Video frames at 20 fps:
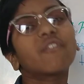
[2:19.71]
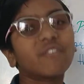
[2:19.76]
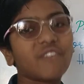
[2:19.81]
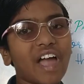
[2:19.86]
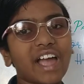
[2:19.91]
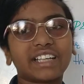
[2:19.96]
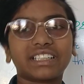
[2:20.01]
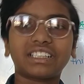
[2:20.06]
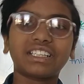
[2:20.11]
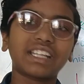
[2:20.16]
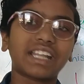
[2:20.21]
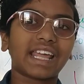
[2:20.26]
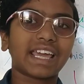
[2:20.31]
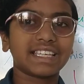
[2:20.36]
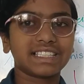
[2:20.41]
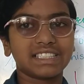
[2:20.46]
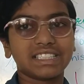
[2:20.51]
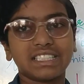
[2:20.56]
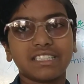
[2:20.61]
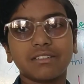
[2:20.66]

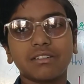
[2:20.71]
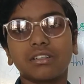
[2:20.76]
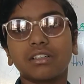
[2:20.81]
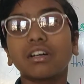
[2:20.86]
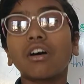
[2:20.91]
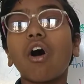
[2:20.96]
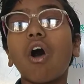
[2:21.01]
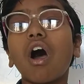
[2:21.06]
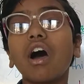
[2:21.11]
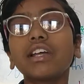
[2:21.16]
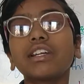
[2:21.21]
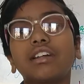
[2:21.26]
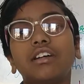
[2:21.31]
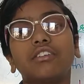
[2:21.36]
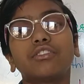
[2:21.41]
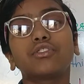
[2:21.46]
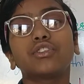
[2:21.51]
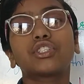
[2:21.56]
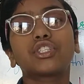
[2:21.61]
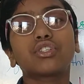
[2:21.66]
factorized or
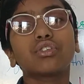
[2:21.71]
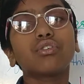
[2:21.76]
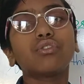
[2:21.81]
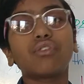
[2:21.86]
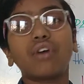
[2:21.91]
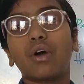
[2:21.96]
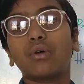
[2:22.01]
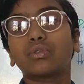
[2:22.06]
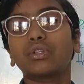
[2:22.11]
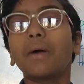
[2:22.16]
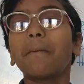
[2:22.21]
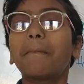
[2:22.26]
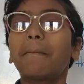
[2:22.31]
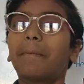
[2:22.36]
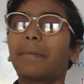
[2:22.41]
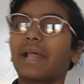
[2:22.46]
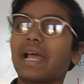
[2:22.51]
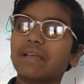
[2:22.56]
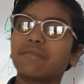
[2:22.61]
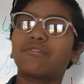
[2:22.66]
which you found the
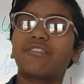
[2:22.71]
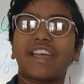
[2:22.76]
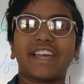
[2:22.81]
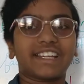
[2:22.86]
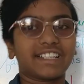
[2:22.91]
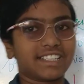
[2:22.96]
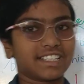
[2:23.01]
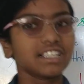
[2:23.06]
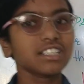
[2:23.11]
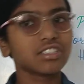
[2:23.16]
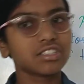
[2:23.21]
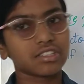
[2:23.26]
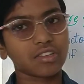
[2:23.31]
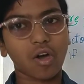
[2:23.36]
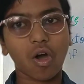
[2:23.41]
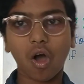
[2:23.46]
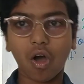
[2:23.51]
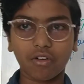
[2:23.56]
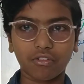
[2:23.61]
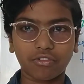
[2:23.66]
prime factors
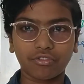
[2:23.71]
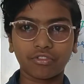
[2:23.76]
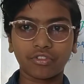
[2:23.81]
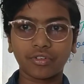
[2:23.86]
of.